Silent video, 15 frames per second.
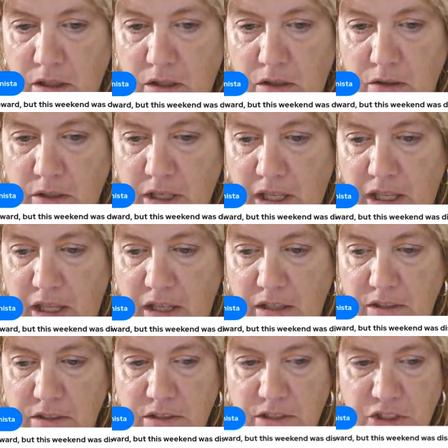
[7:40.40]

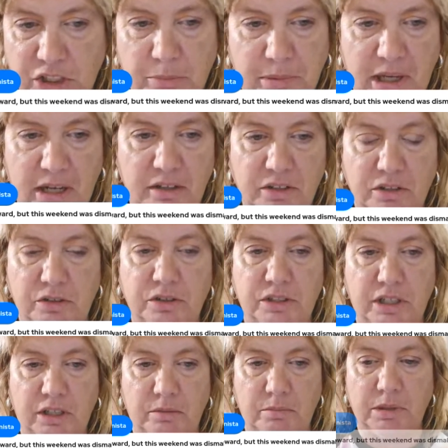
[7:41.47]
Okay, to ship out on
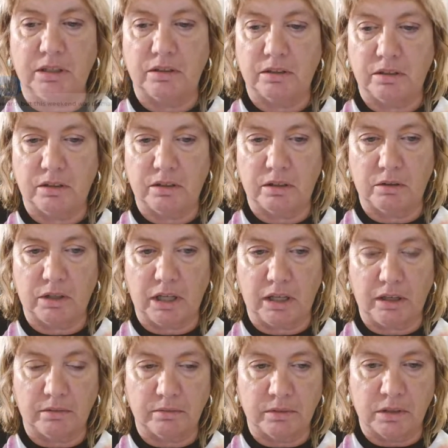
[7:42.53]
Tuesday, you mean?
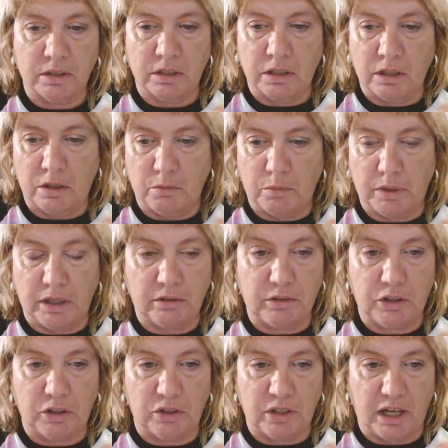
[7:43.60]
Okay. Well,
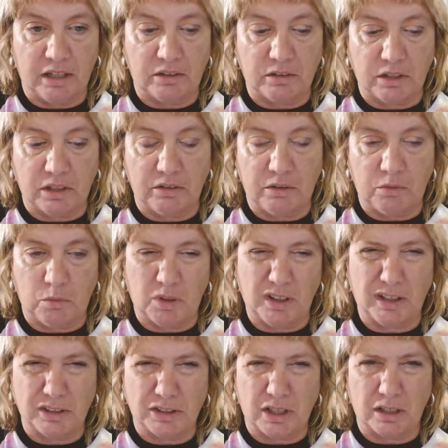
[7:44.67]
you're not alone, and we're
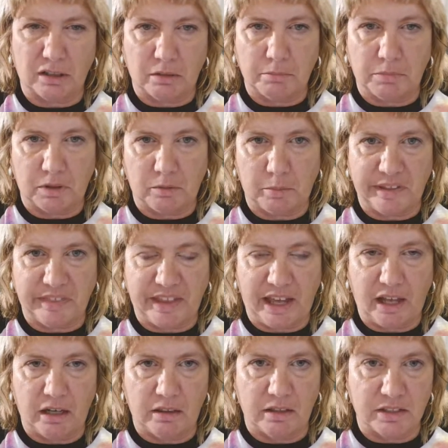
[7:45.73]
going to talk a little bit
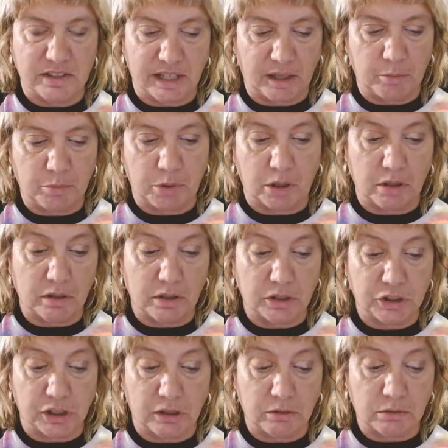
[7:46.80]
that in the second part of the
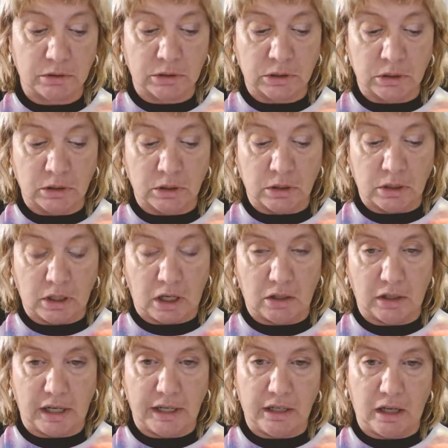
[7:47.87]
show. All
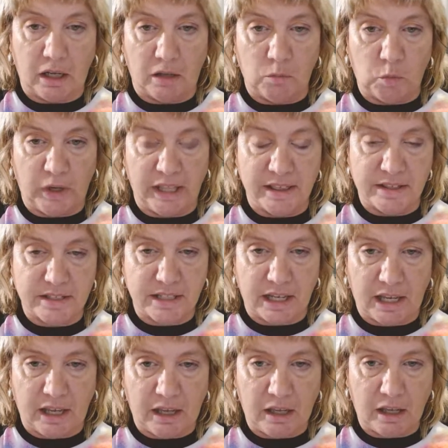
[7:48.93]
right, on
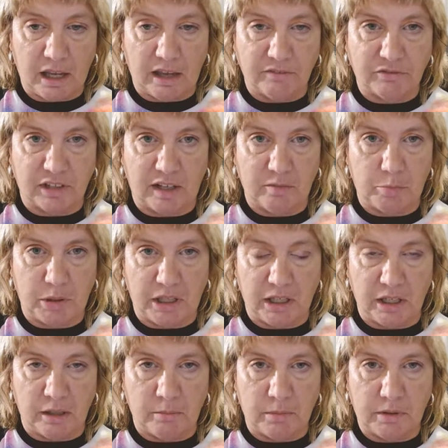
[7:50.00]
Wednesday at five p
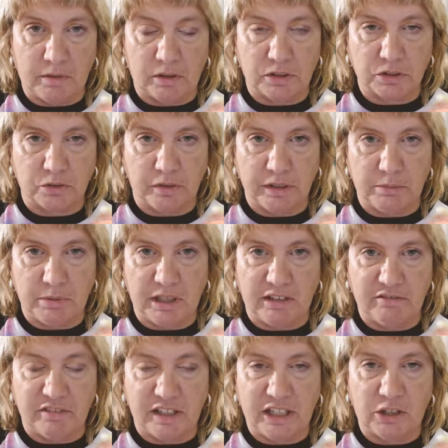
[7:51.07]
m, there's going to be a
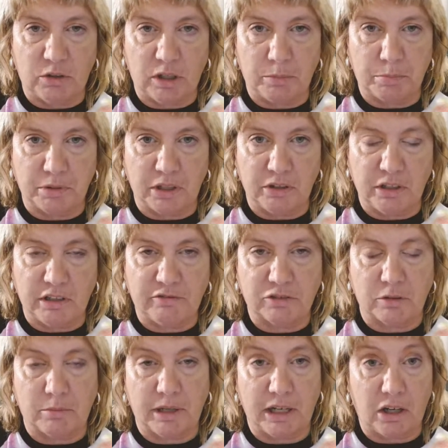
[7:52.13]
video uploaded
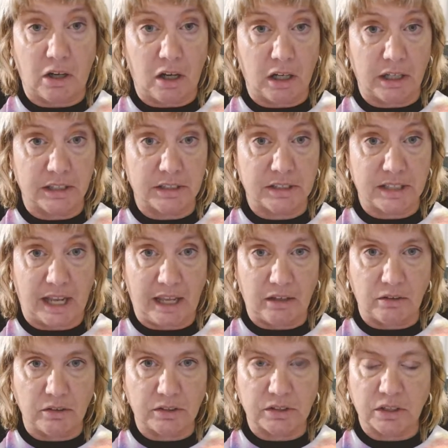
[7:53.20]
for my August
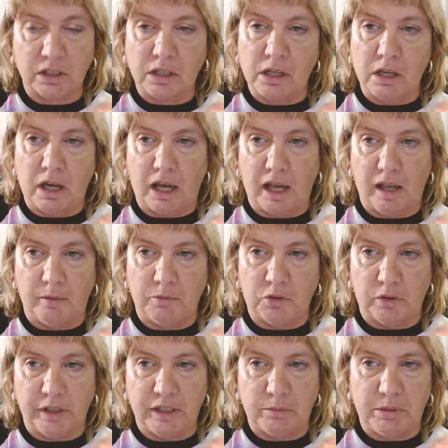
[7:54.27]
sales. I'm
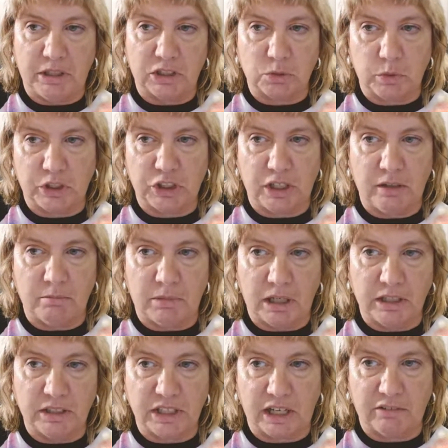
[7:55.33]
going to be switching
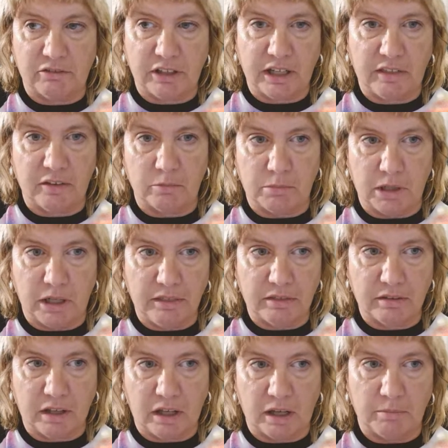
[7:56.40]
months every other
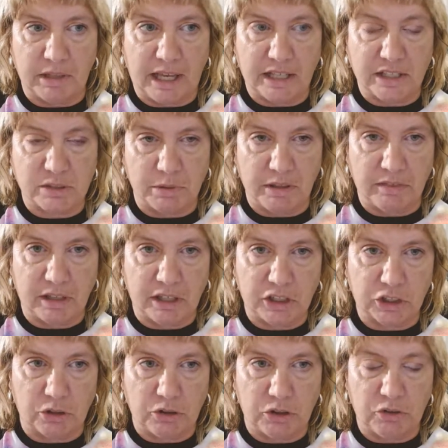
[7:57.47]
month. Um, last month, I
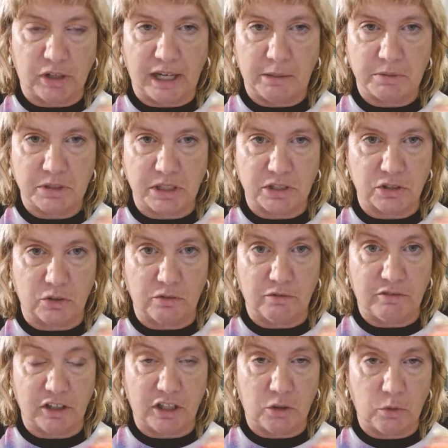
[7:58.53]
showed you items that sold
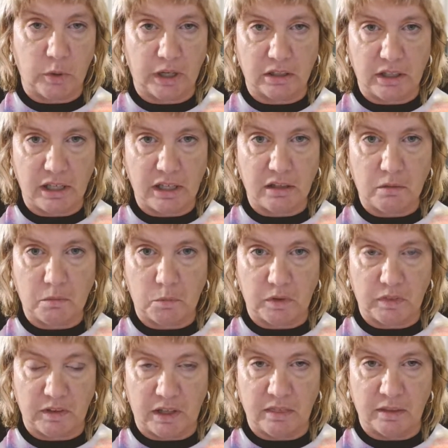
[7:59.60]
very quickly
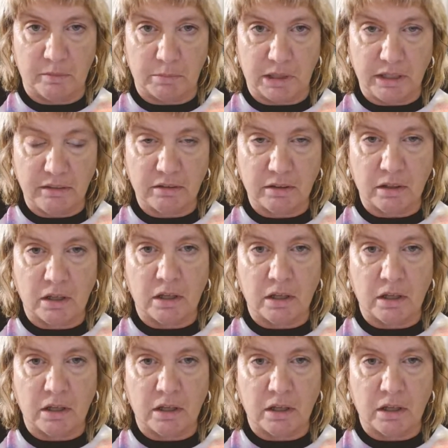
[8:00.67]
within the month.